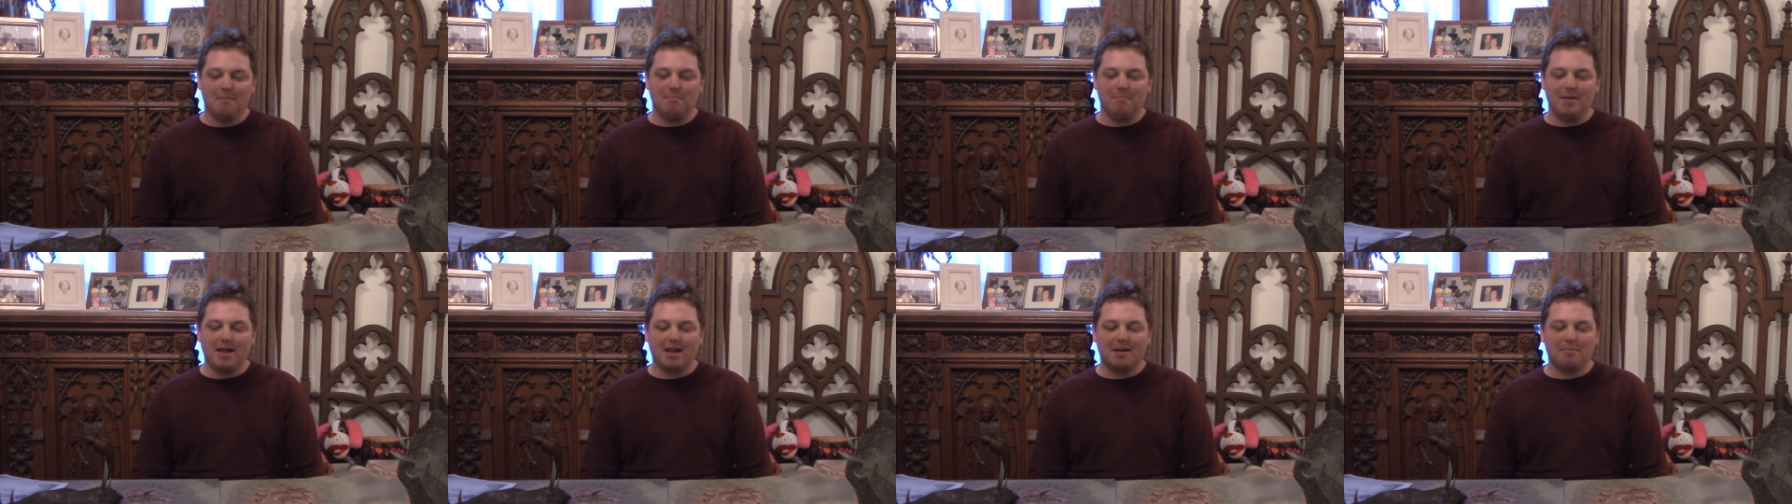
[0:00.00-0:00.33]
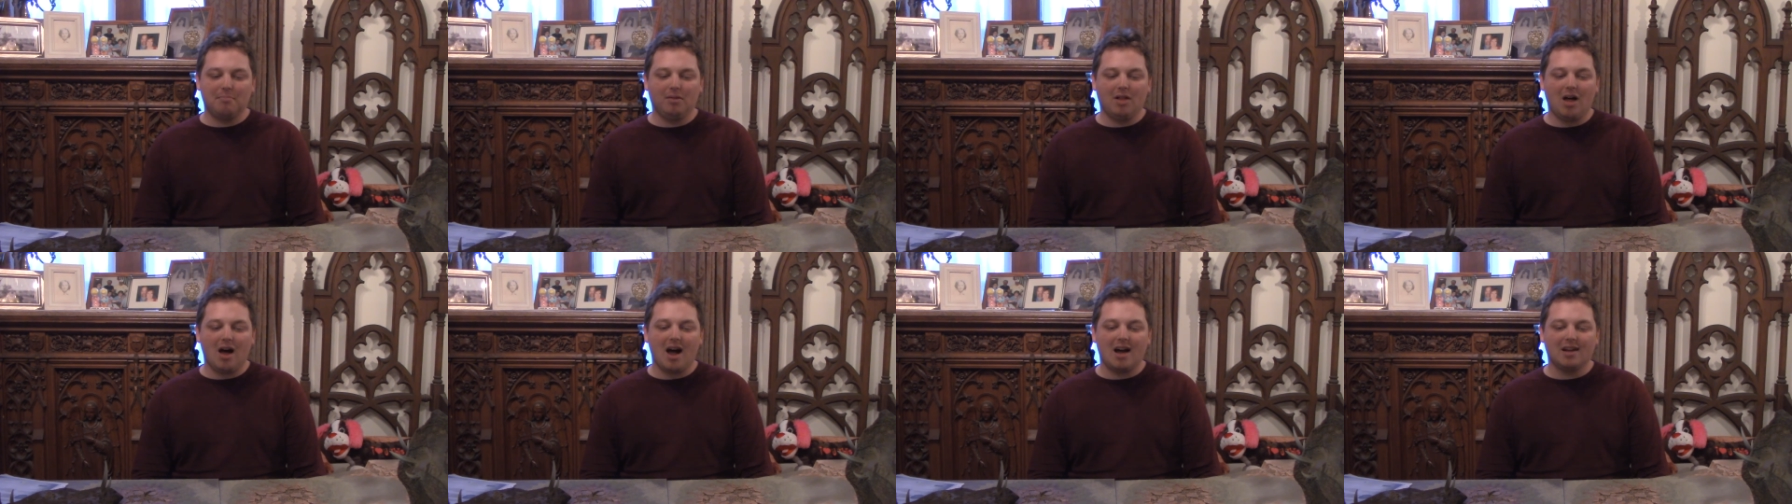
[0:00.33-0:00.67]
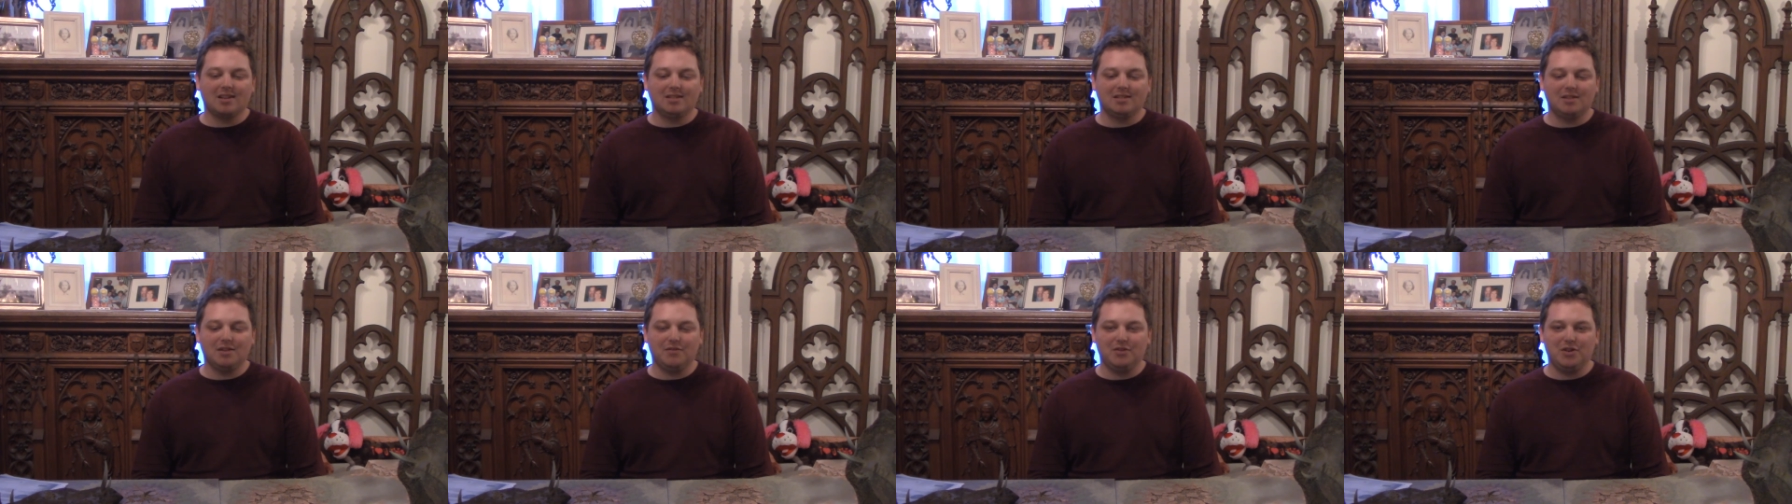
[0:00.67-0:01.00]
big
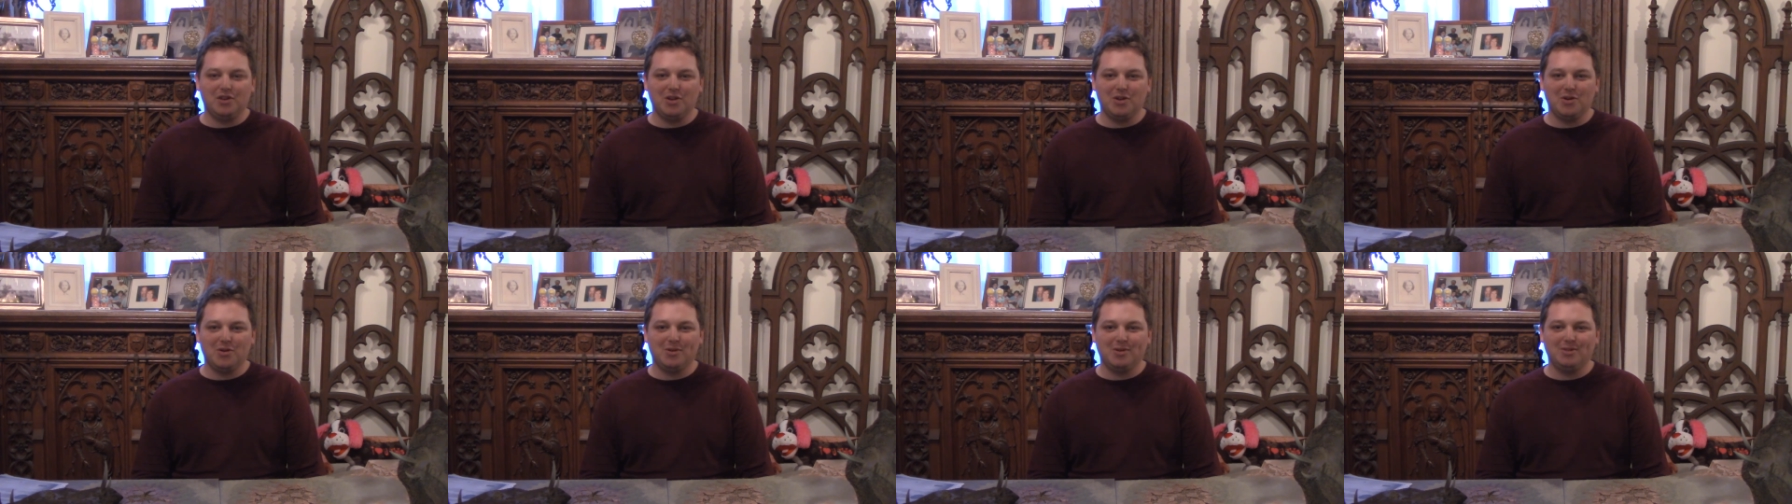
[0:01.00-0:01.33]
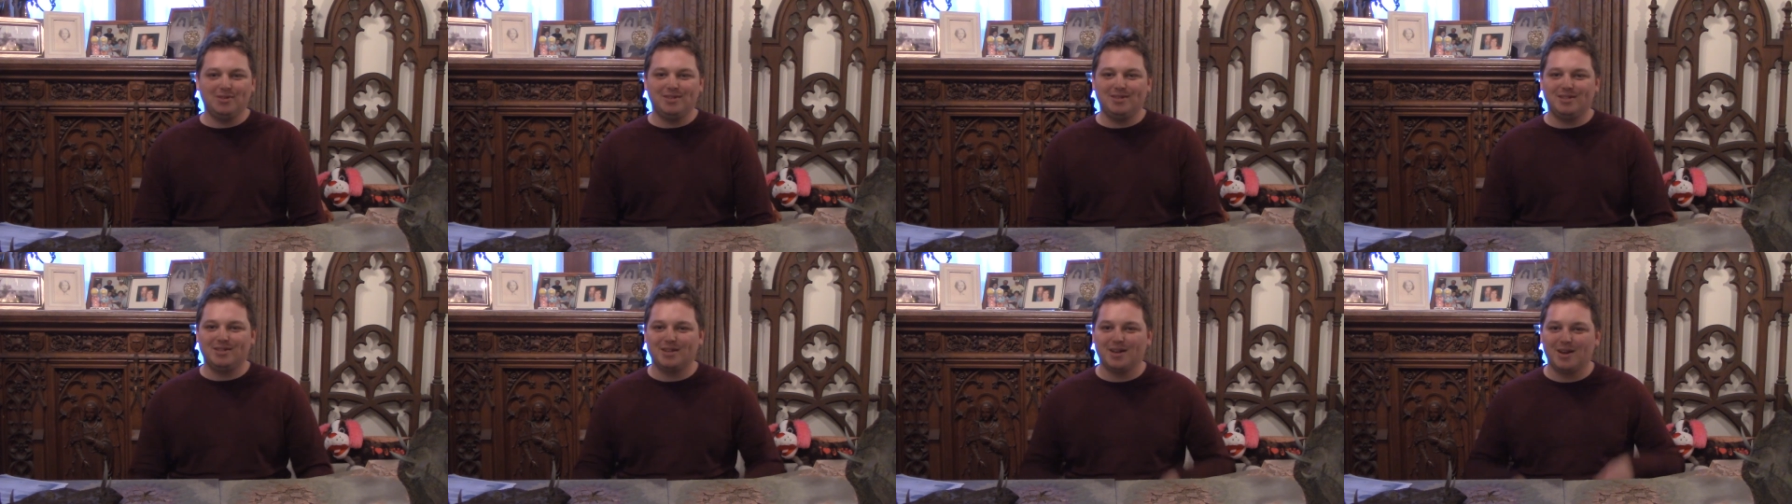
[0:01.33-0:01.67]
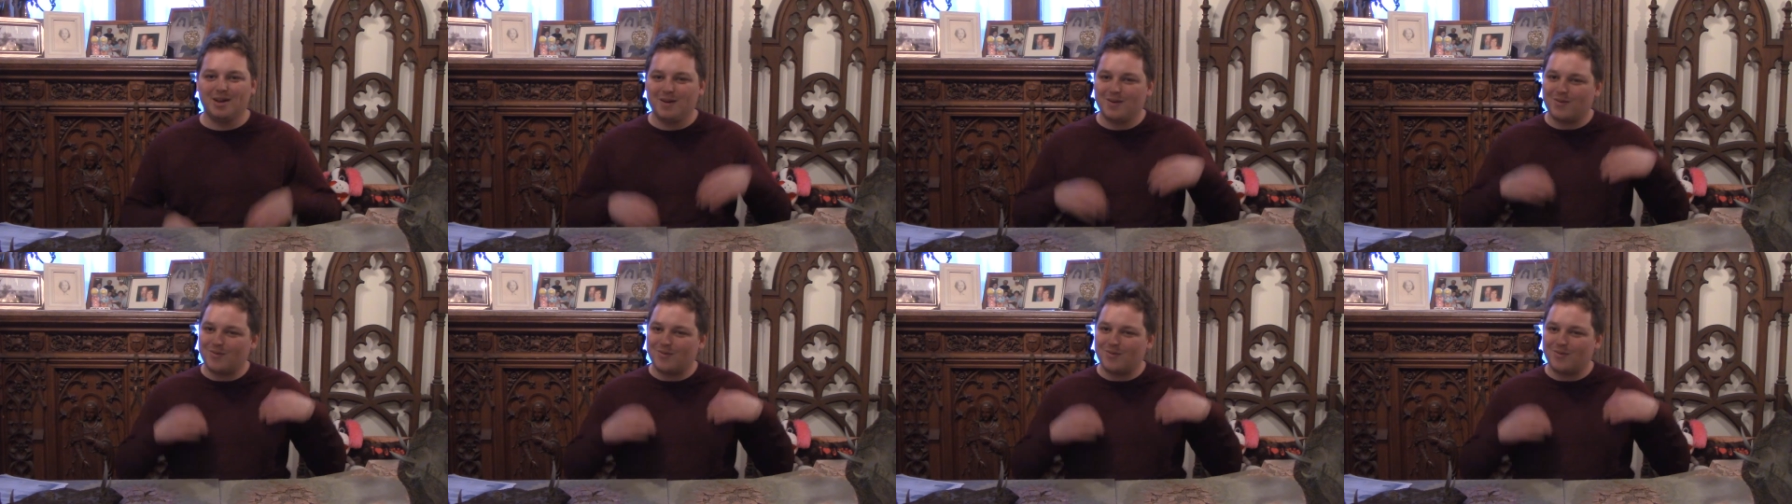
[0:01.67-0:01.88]
blocks of dudes,